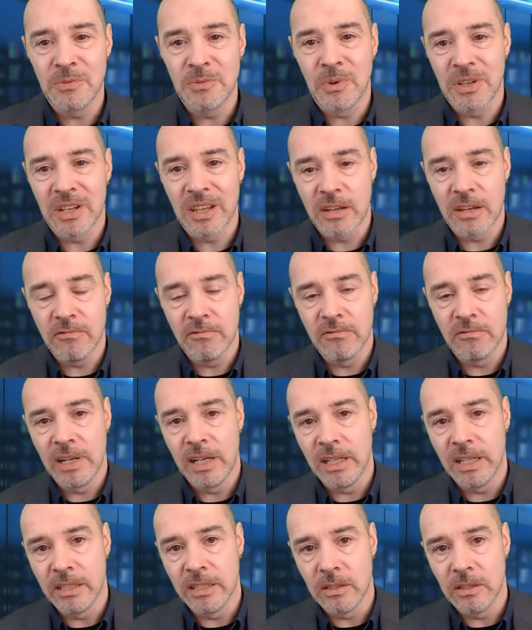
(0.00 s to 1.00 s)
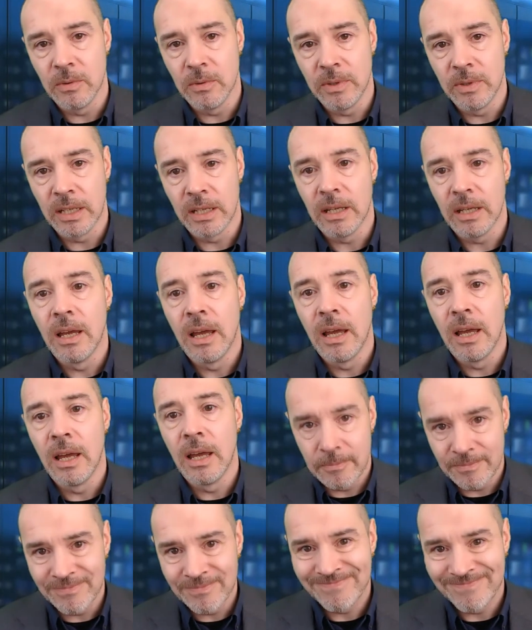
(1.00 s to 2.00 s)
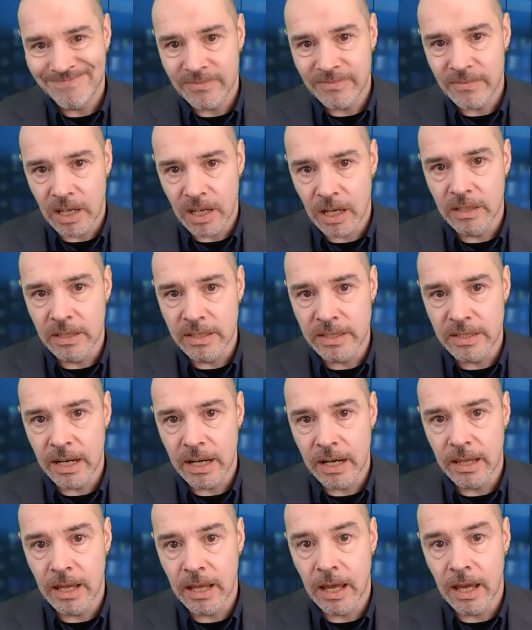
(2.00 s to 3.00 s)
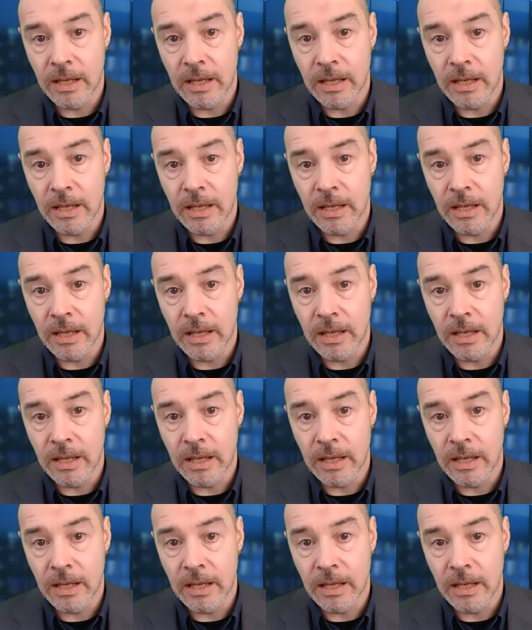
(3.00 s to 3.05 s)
What do they really do with it? Understand that.